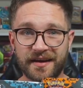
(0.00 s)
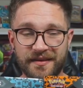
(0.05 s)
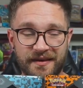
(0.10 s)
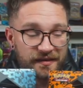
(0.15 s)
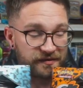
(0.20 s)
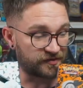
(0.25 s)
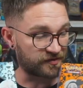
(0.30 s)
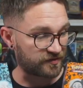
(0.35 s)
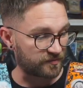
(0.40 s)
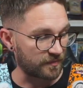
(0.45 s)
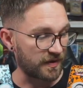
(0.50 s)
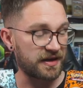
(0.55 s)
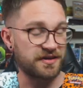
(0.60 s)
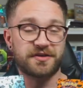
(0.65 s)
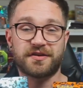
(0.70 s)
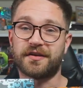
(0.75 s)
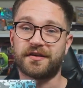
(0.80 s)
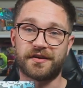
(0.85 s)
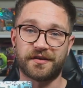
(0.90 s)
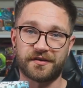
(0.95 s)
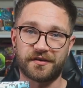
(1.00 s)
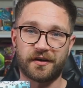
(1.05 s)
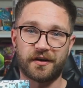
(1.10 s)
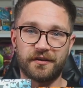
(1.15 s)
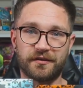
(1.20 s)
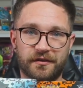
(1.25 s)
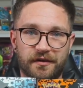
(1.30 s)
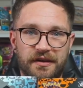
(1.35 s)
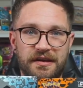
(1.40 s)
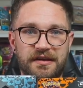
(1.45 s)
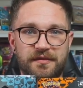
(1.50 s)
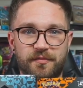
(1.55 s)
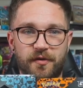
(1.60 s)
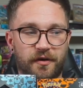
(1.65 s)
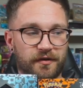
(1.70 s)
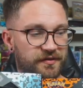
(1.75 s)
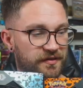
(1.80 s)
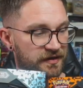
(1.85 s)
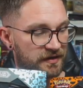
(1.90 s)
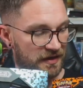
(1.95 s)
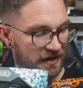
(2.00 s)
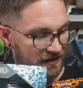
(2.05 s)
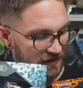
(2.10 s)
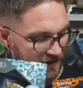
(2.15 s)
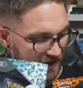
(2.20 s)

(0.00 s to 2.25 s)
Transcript: they smashed the designs on these boxes, didn't they?